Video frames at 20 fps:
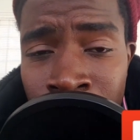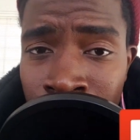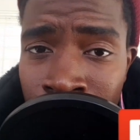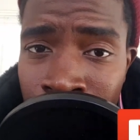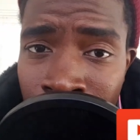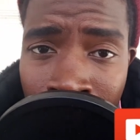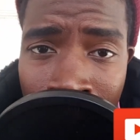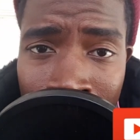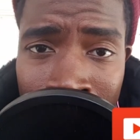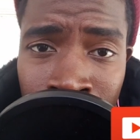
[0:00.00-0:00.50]
You
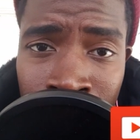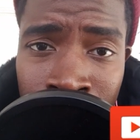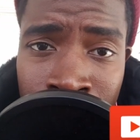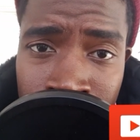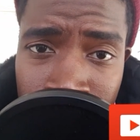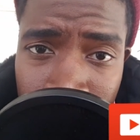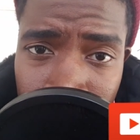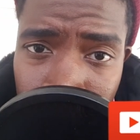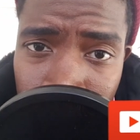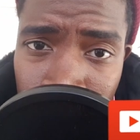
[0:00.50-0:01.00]
can comment on
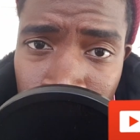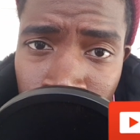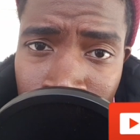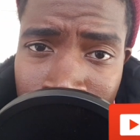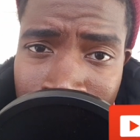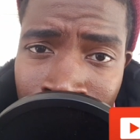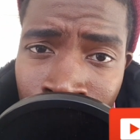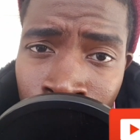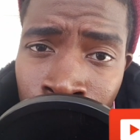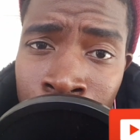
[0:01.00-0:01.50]
this
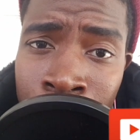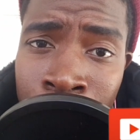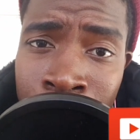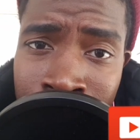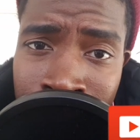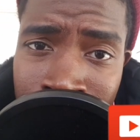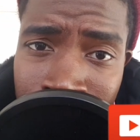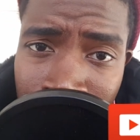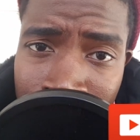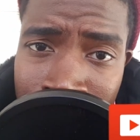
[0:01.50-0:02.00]
YouTube, and I want
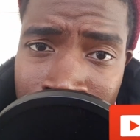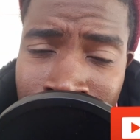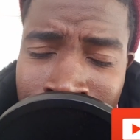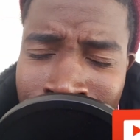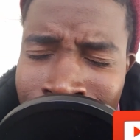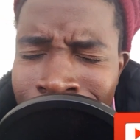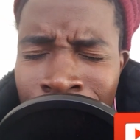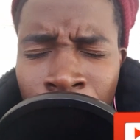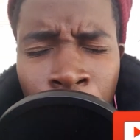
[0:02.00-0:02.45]
you to tell me.